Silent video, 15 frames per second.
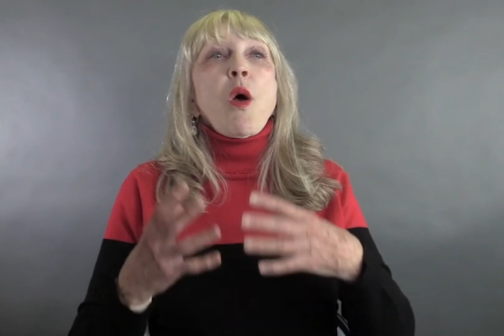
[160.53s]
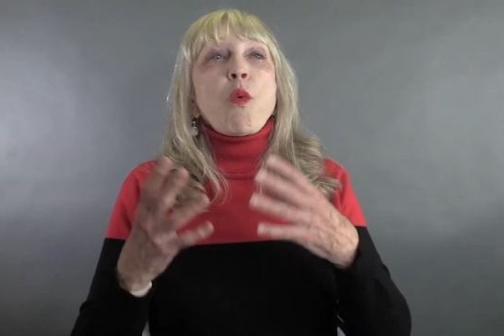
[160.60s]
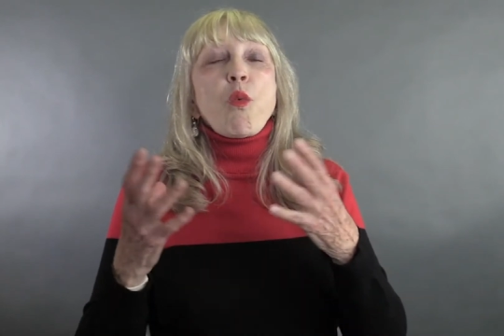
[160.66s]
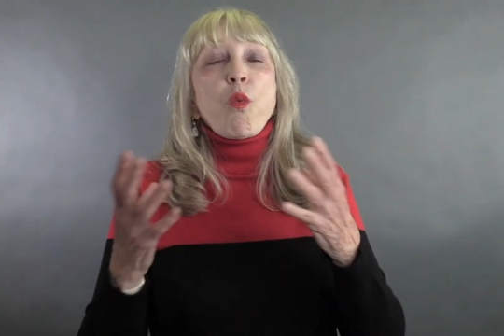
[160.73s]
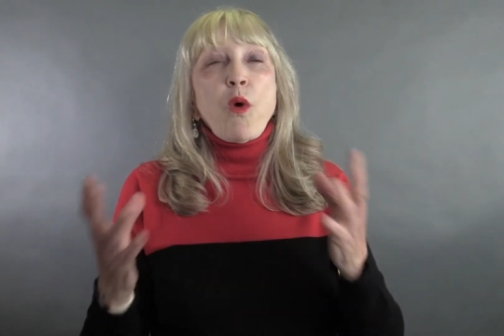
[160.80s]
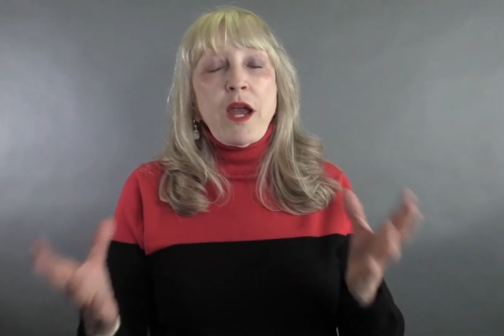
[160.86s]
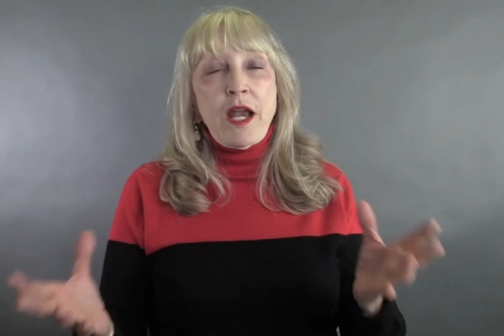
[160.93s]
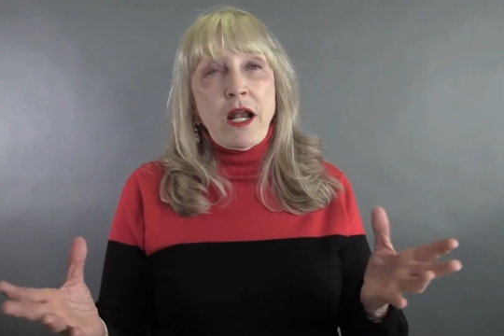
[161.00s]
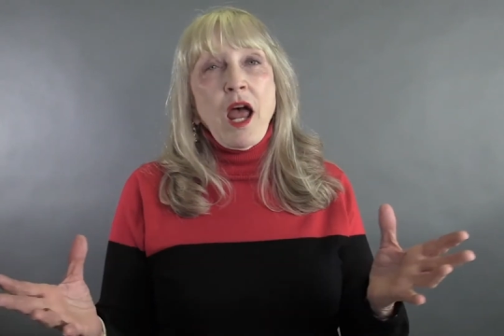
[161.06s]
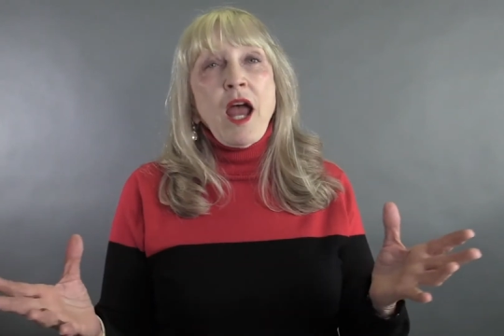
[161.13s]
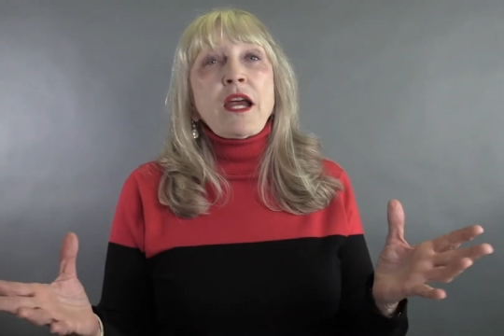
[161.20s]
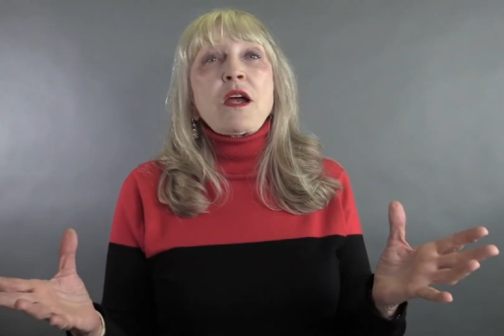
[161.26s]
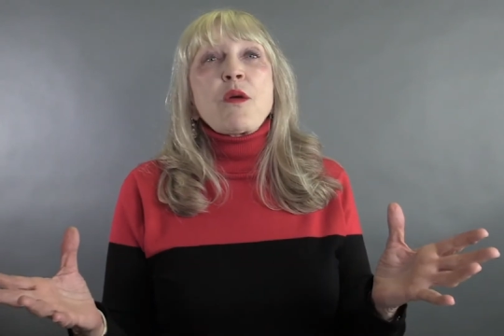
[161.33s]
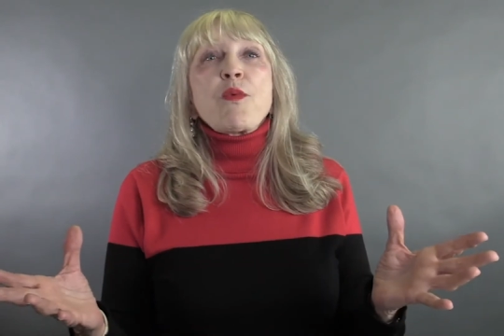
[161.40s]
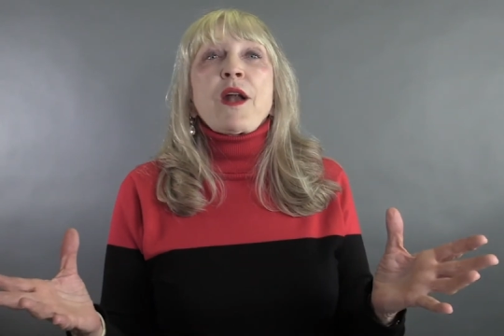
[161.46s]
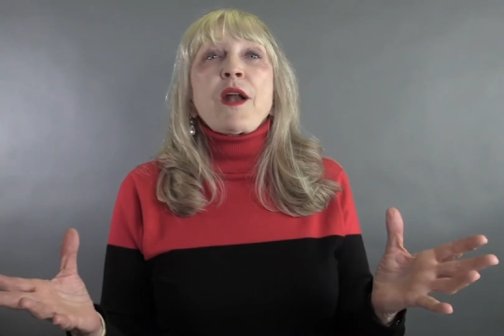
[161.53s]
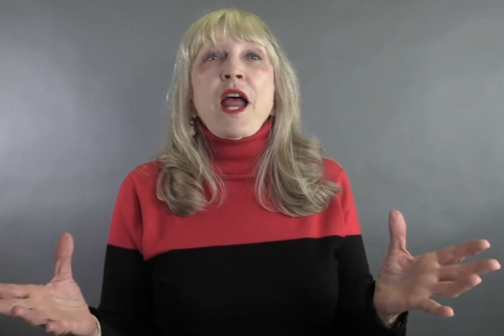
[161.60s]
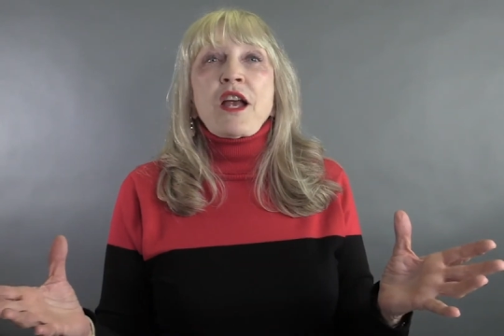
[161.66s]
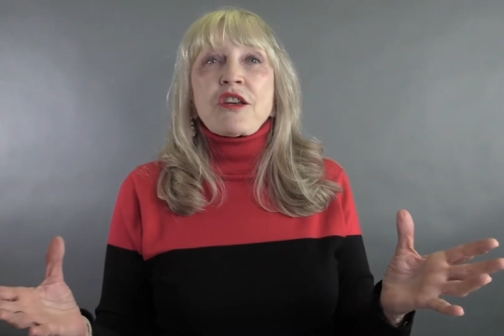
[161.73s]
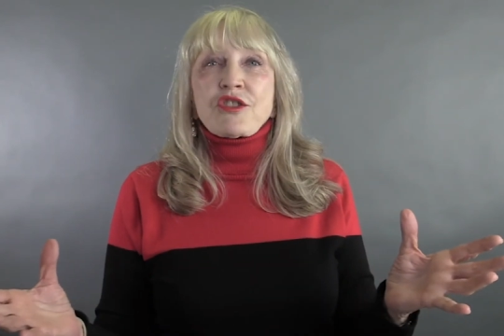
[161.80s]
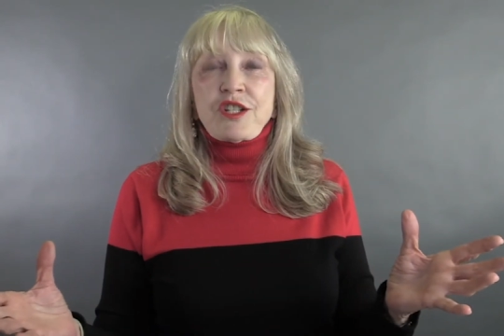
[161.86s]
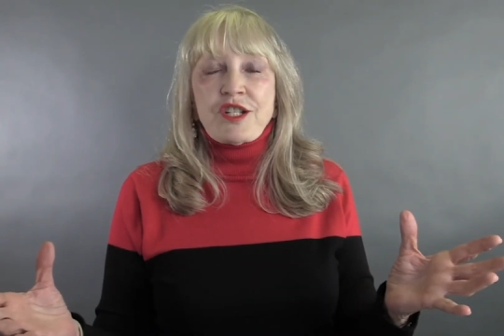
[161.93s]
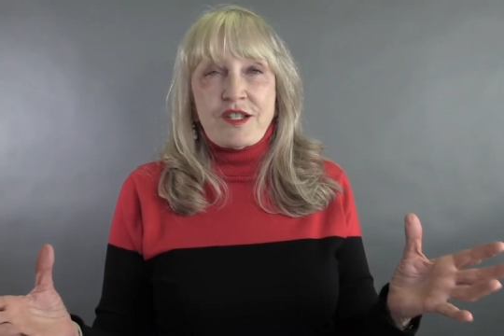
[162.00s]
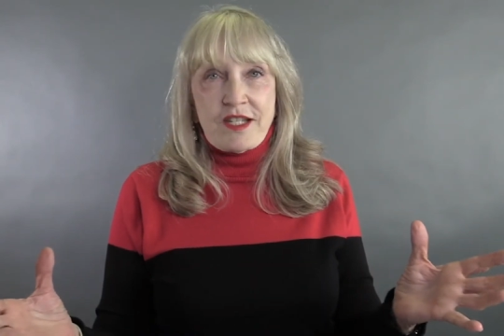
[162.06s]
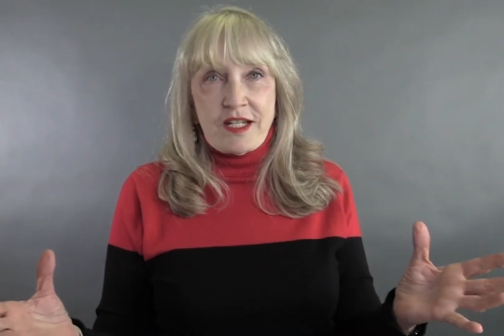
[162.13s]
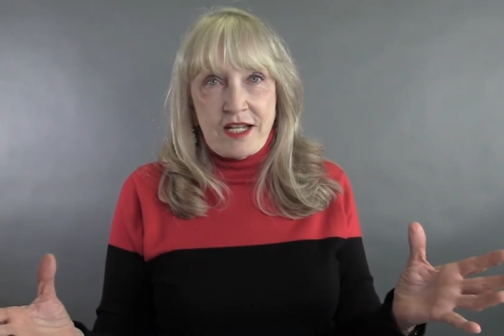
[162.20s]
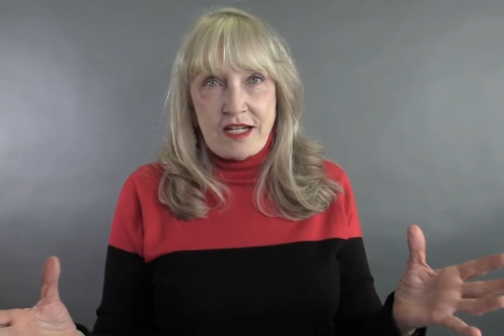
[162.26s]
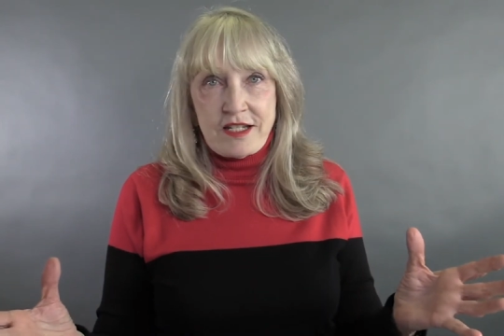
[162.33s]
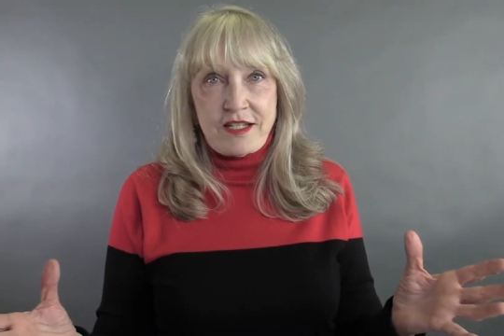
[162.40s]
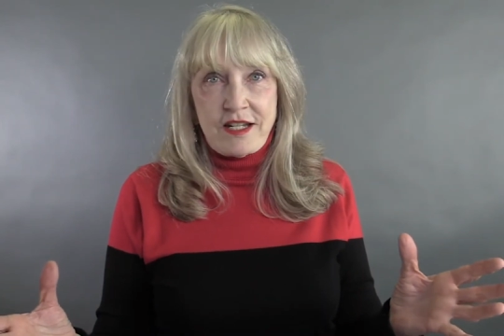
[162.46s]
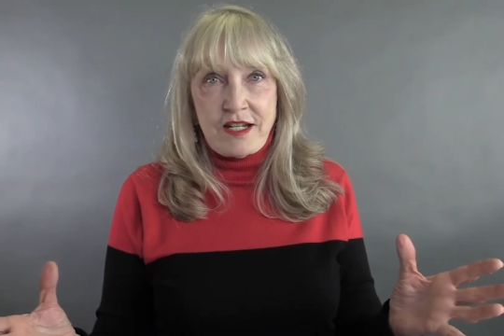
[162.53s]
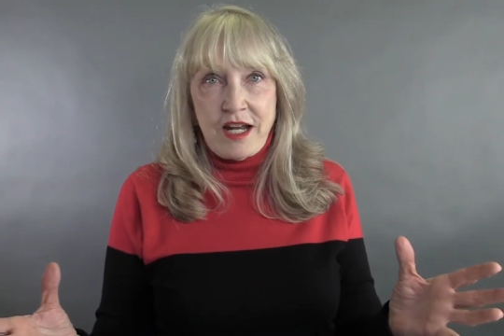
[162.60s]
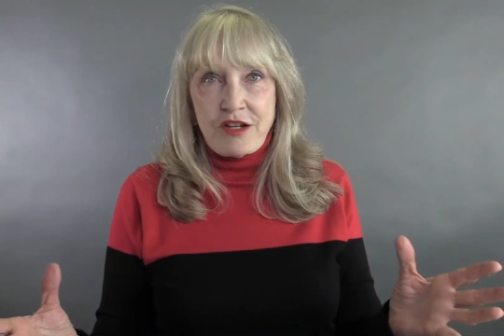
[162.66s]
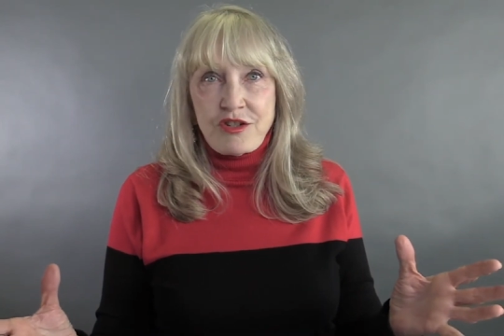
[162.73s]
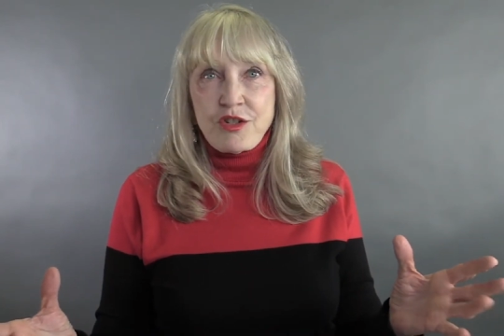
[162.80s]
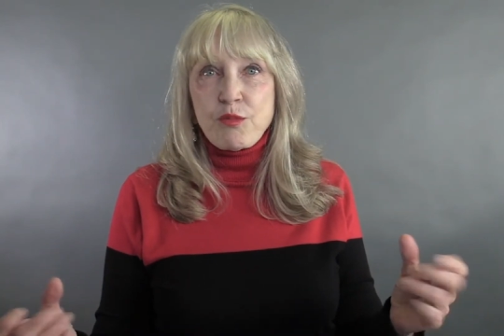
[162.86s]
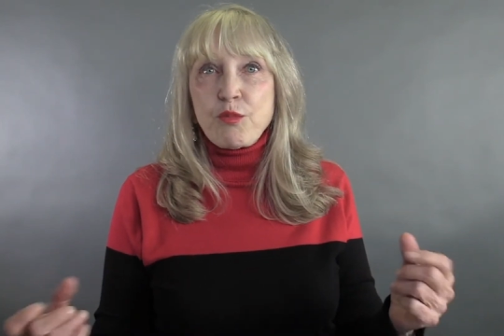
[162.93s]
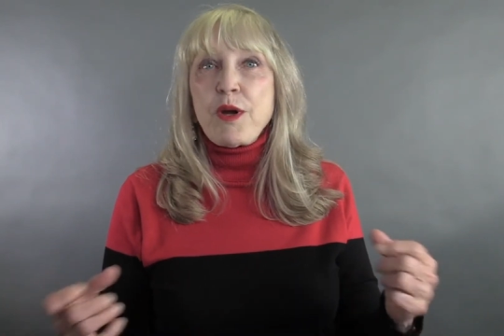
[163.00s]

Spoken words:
We like it when Ashland's a destination.